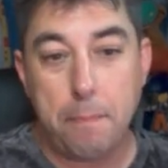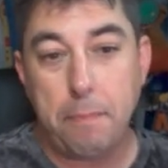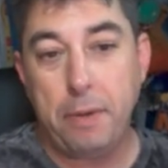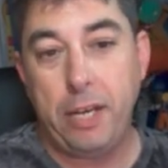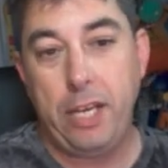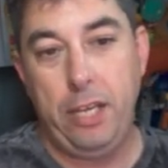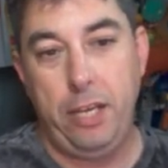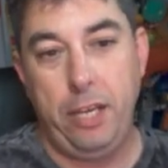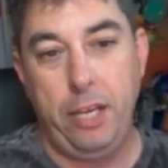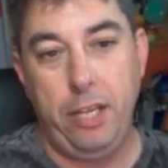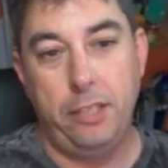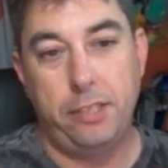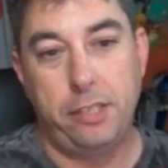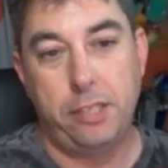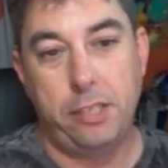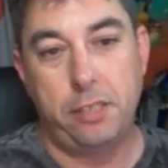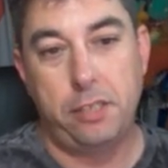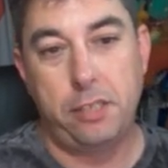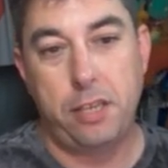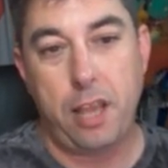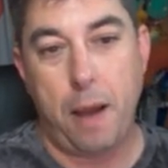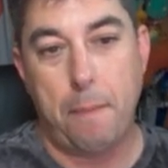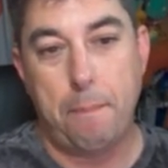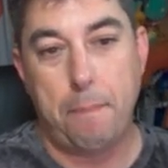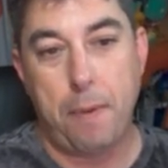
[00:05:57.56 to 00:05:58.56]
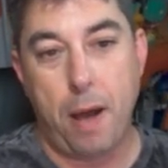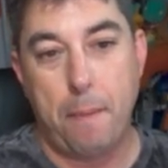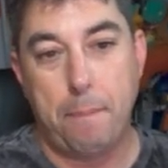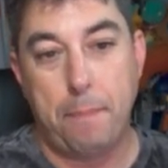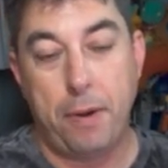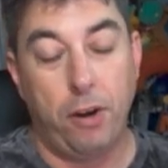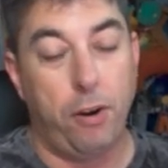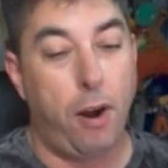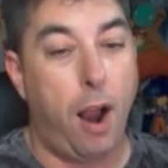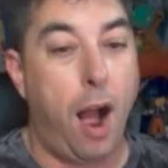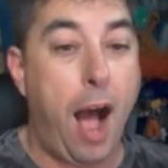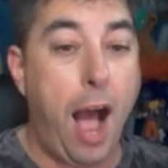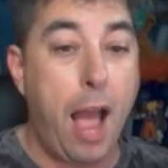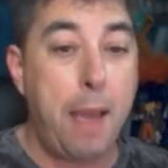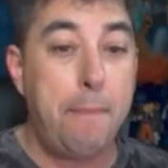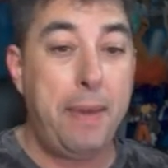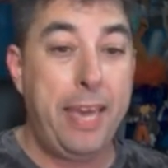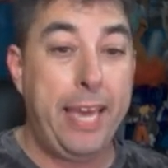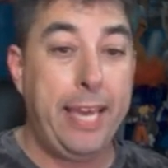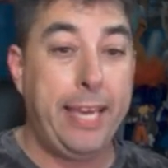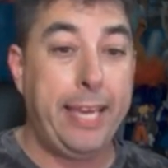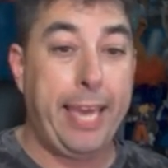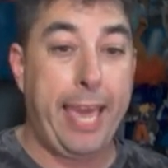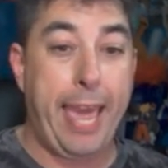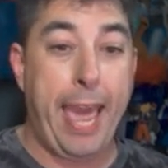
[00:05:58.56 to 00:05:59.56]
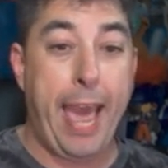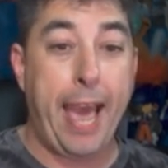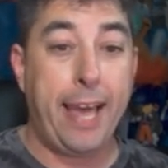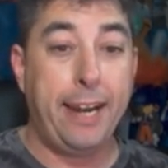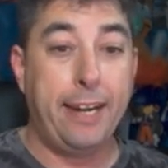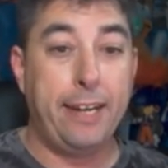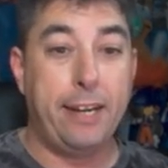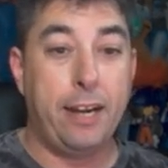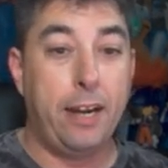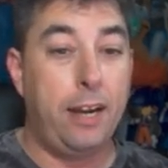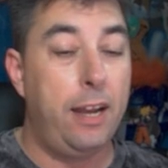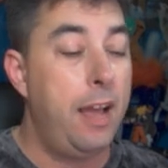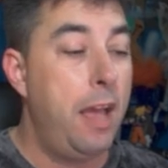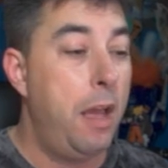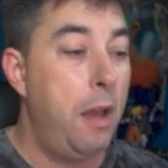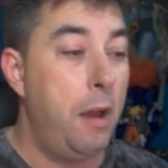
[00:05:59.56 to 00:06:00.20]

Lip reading: needs to step up here. I'm in Canada,